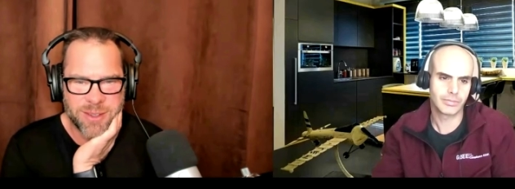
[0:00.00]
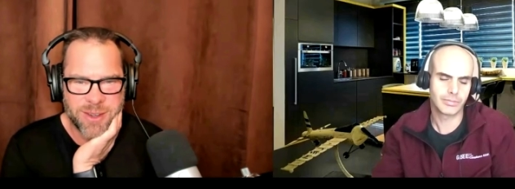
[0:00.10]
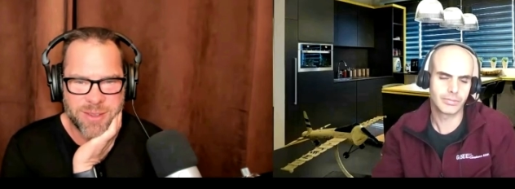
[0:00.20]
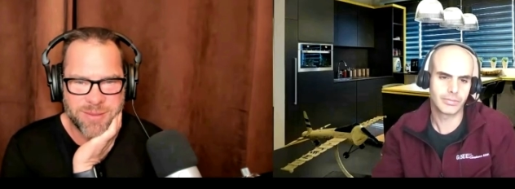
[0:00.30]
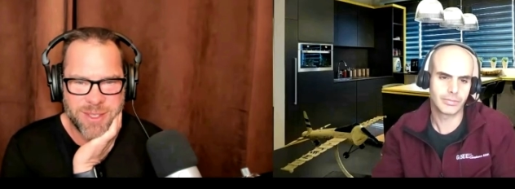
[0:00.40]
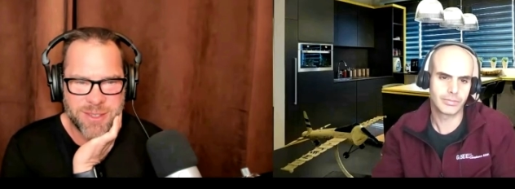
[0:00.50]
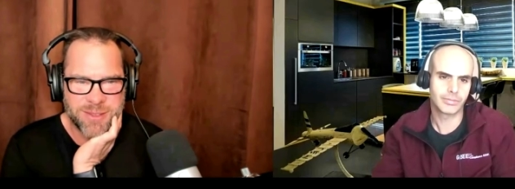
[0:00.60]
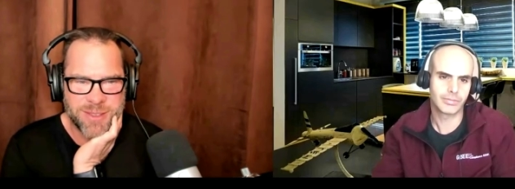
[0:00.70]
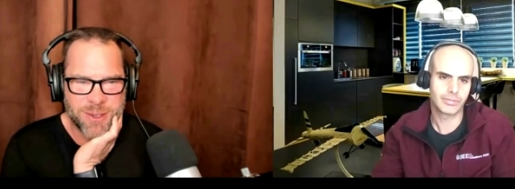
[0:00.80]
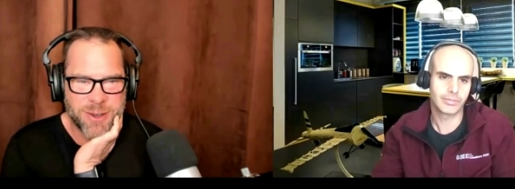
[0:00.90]
Speaker 1: They're not, you know,
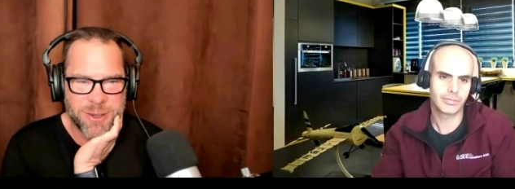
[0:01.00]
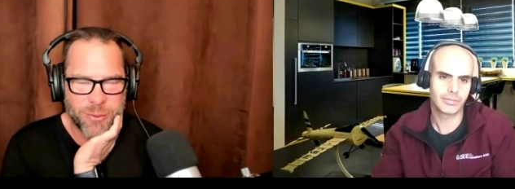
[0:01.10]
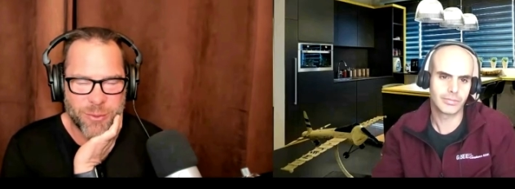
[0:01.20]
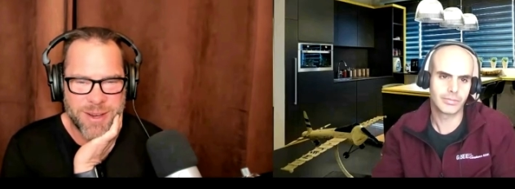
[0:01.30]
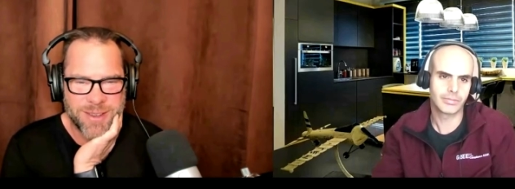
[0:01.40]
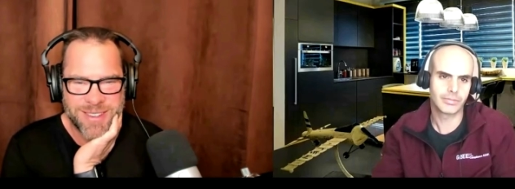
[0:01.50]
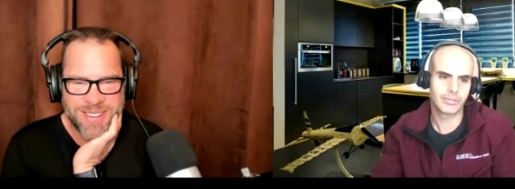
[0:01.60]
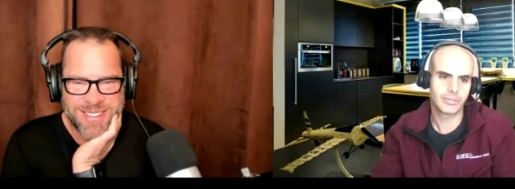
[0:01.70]
they're not your friend.